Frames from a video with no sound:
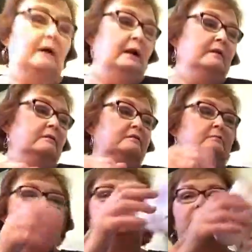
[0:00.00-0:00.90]
I like
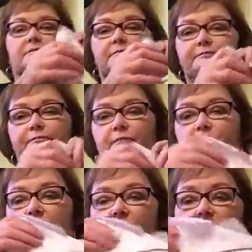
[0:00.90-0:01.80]
this one, too.
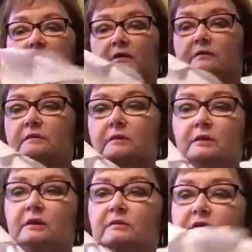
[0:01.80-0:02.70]
Look at this.
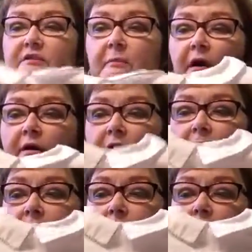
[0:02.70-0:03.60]
Look at the smocking.